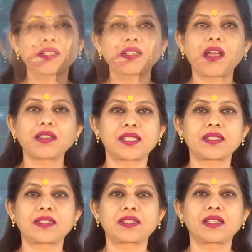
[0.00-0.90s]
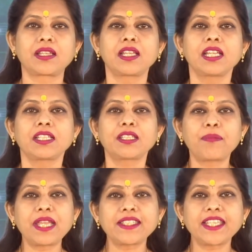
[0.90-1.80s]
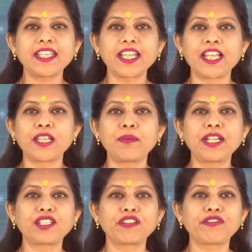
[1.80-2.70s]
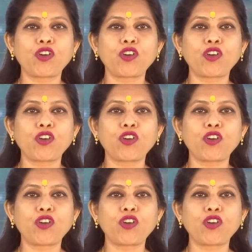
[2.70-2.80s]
Classes. The basic element of